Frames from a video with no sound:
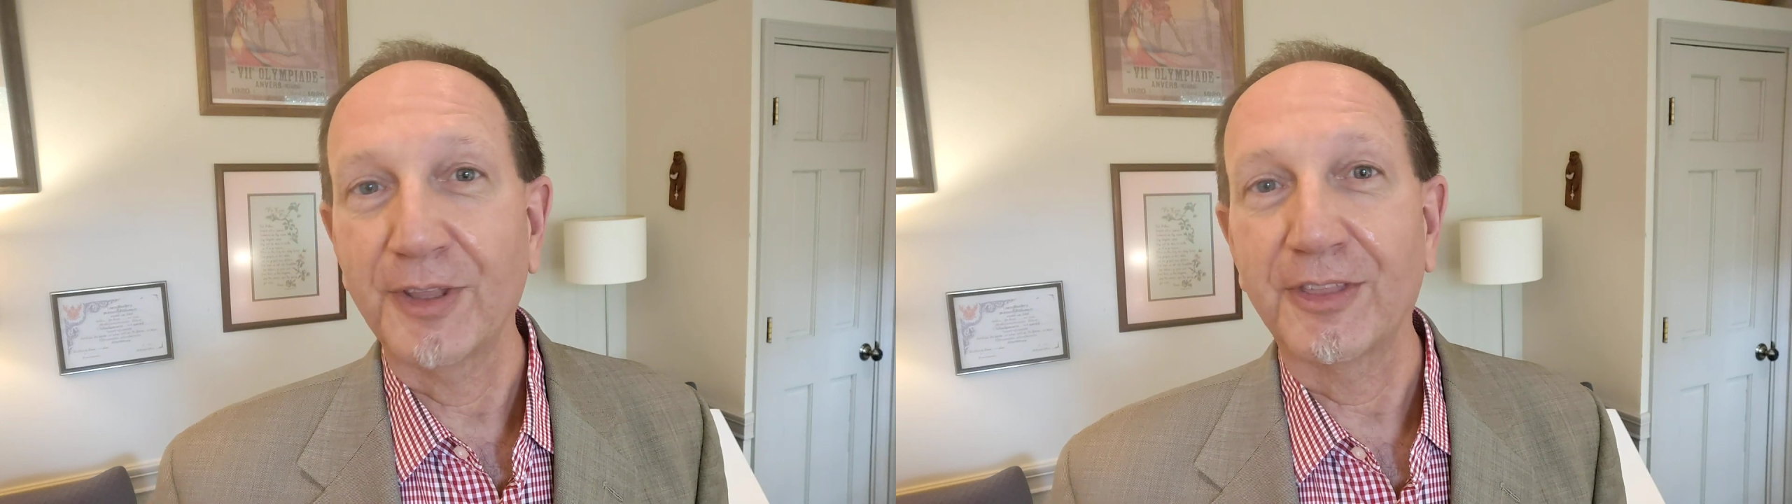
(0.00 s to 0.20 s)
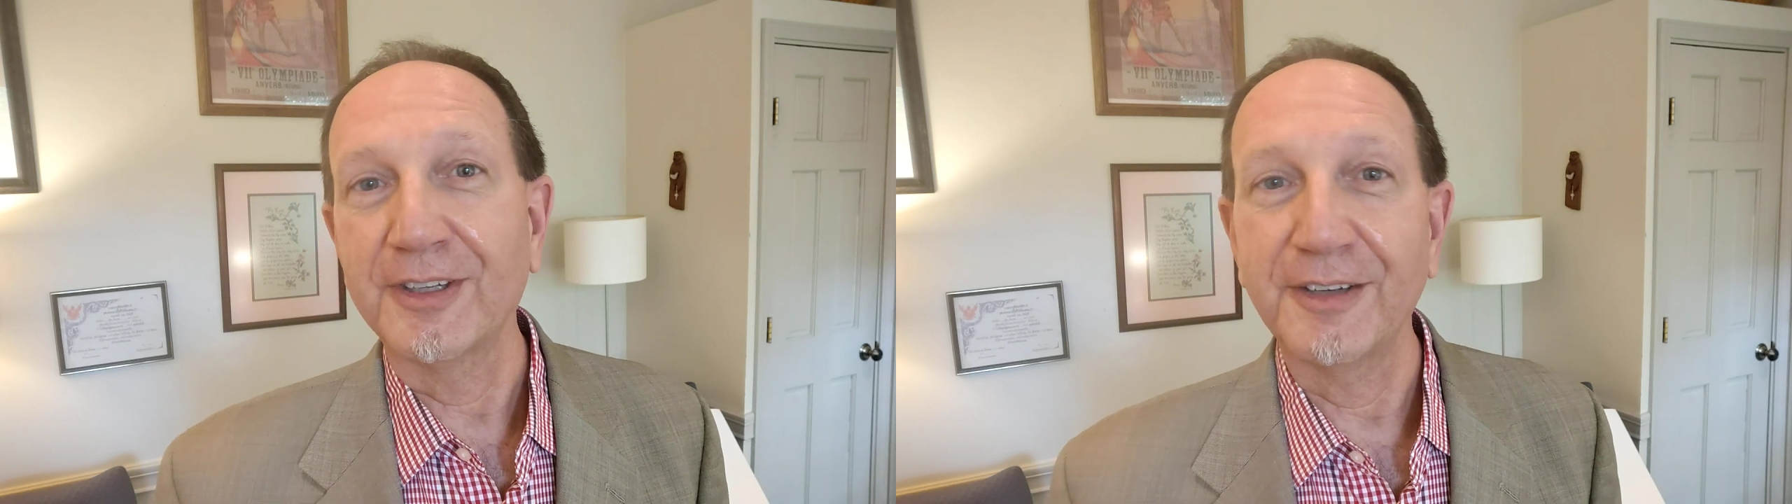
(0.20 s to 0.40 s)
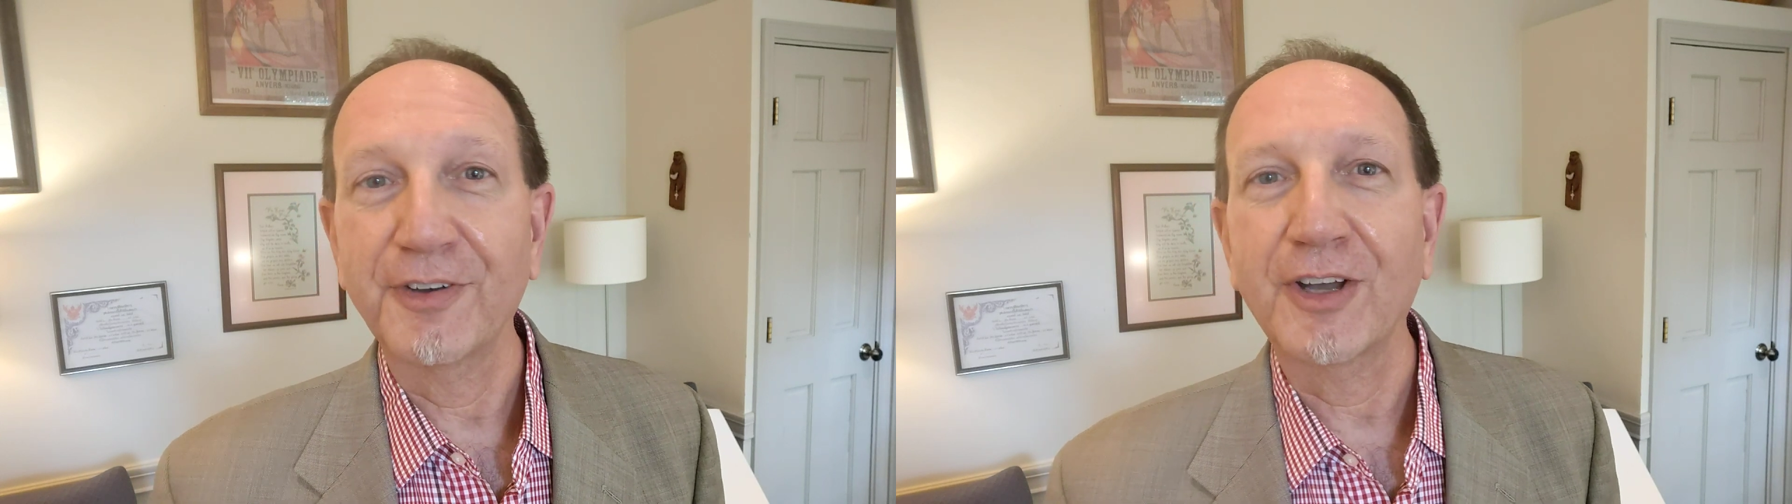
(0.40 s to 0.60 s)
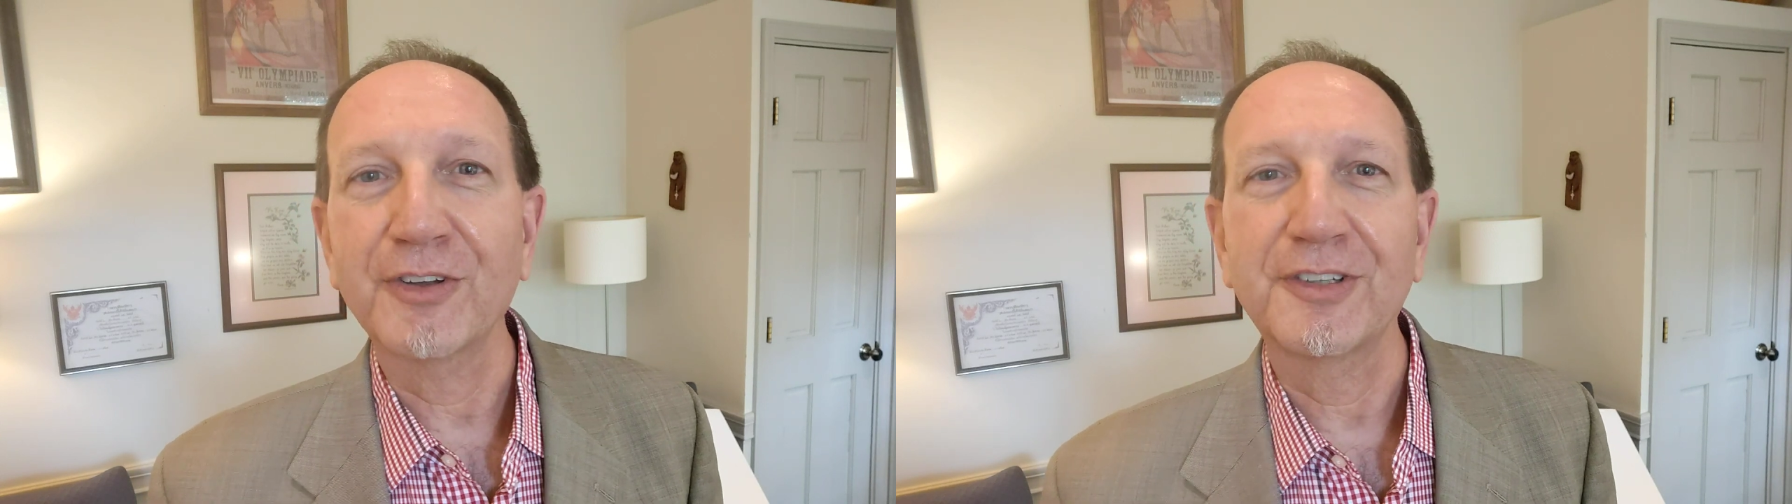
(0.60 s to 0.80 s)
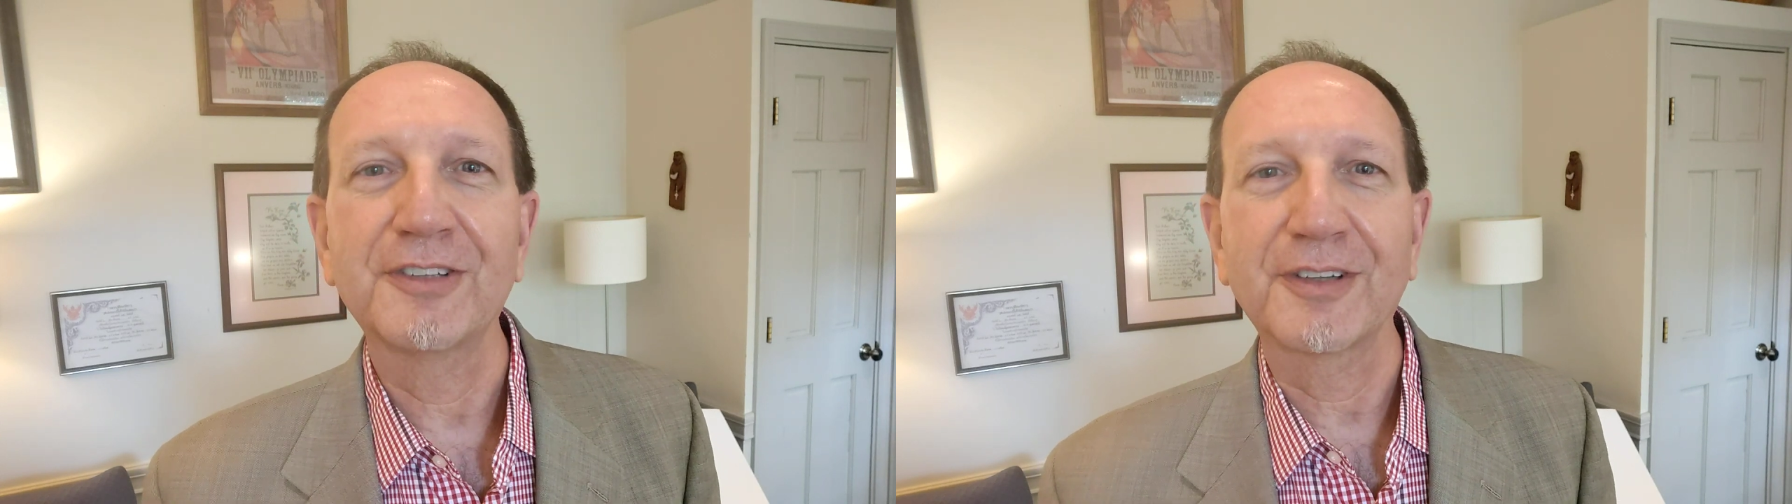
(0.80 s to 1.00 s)
with the
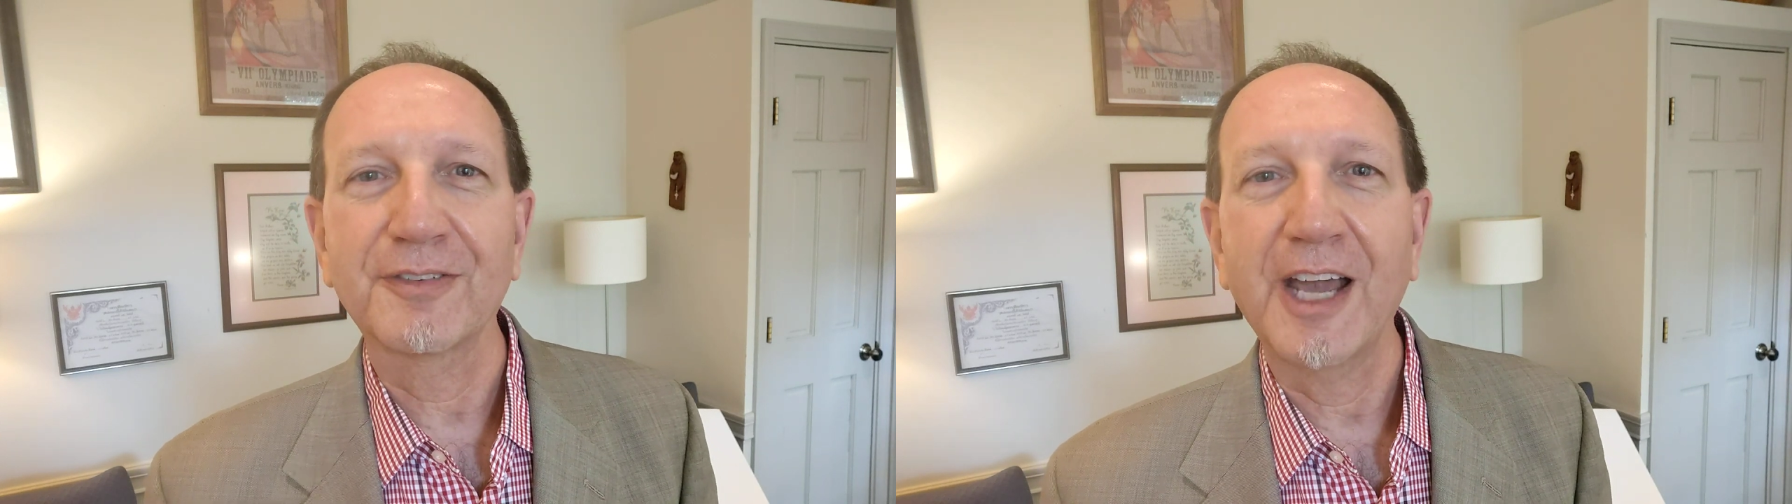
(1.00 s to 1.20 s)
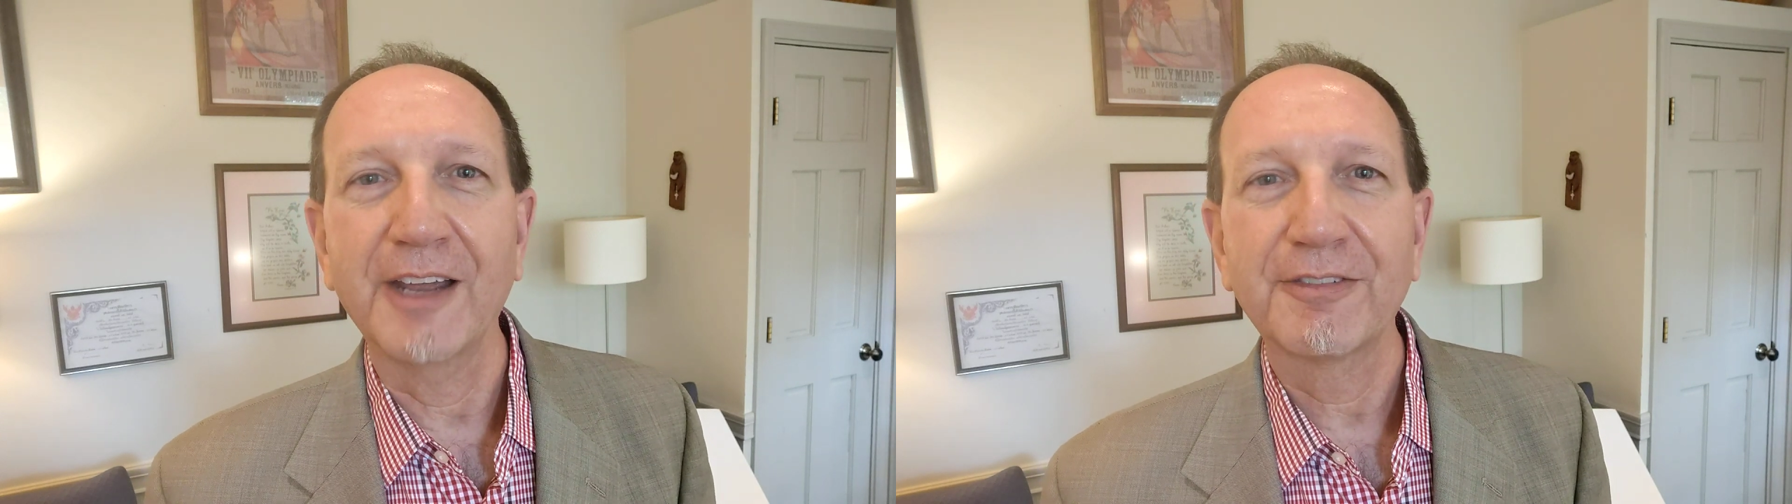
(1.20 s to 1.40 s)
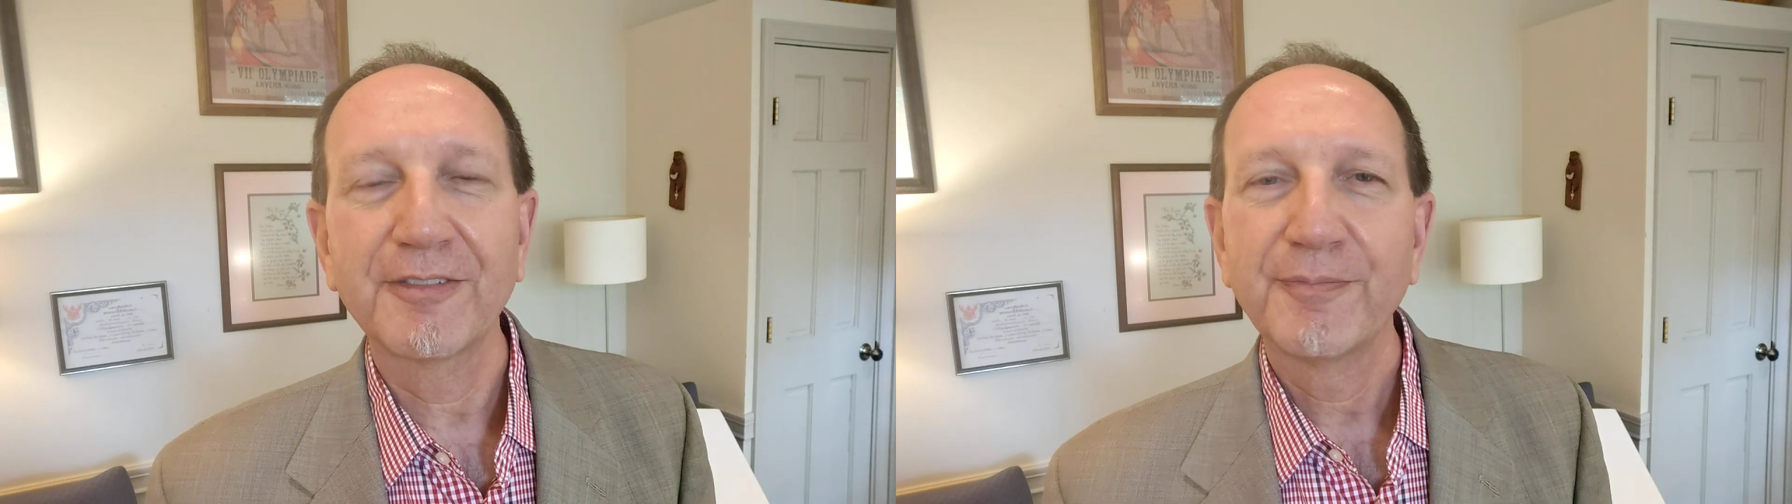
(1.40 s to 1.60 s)
difficulties of life.